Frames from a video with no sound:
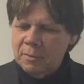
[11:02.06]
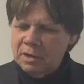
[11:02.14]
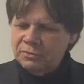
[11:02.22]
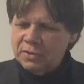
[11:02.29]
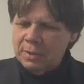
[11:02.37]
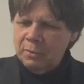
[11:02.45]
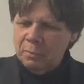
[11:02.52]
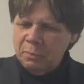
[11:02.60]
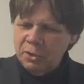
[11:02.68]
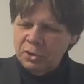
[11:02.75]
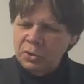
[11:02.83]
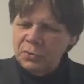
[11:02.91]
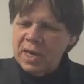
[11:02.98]
Moses, I'm going to
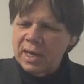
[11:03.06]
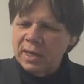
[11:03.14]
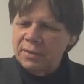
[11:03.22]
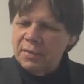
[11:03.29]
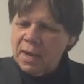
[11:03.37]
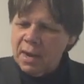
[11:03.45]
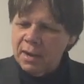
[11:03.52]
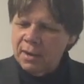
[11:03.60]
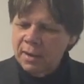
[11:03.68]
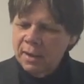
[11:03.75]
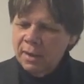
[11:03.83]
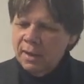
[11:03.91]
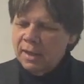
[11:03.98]
put you down in
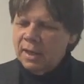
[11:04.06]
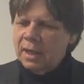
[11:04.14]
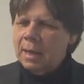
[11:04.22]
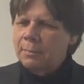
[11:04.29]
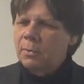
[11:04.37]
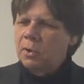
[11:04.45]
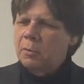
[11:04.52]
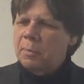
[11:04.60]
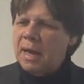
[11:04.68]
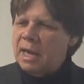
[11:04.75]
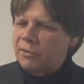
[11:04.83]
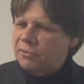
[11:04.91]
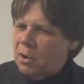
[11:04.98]
there, and I'm going to
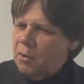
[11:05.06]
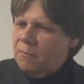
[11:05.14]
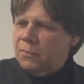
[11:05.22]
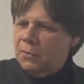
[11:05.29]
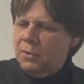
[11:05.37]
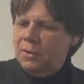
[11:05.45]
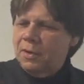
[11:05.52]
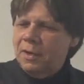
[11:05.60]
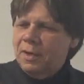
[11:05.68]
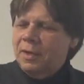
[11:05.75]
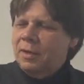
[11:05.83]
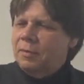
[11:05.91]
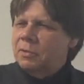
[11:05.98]
pass over
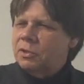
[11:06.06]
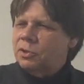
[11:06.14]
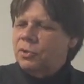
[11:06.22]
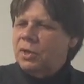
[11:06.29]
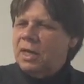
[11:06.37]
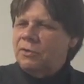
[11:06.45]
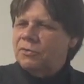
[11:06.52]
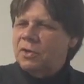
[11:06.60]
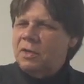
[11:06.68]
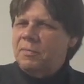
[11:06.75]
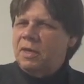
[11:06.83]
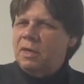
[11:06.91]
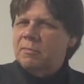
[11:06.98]
but you can't
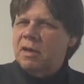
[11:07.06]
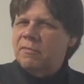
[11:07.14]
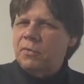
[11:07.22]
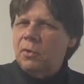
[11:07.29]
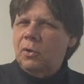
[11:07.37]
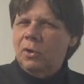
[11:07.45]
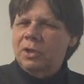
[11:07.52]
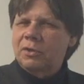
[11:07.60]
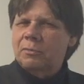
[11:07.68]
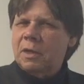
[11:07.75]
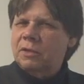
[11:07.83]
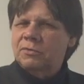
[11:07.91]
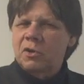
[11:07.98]
see me in my fullness
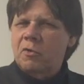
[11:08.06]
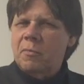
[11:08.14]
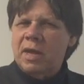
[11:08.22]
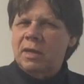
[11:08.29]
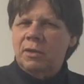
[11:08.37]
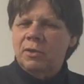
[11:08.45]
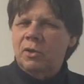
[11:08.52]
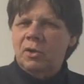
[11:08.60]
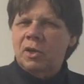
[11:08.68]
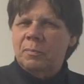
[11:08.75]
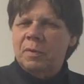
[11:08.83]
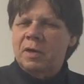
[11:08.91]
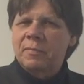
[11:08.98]
because no man could
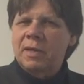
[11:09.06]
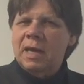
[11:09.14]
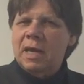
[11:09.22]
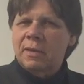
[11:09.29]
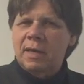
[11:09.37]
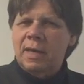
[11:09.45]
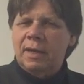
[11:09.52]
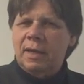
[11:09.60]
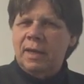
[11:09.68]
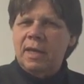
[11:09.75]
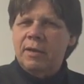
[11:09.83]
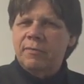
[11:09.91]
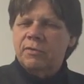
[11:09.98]
look upon me like that and
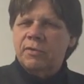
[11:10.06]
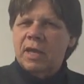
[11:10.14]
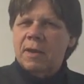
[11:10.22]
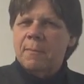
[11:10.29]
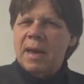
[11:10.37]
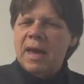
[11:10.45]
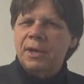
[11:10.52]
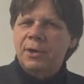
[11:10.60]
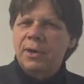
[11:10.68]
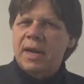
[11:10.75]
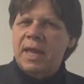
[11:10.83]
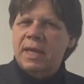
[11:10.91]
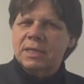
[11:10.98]
live. It's like
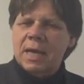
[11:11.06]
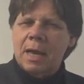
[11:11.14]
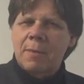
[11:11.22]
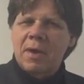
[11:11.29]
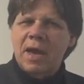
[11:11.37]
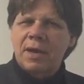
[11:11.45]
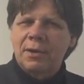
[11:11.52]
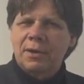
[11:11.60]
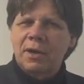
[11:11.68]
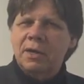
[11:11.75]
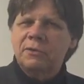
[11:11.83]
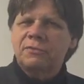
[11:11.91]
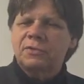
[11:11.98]
matter and antimatter.
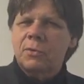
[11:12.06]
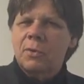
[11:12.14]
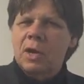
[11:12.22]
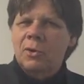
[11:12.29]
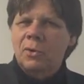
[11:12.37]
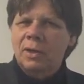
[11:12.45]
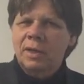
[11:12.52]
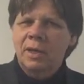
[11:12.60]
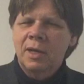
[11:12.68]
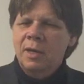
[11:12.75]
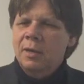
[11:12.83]
God's so holy.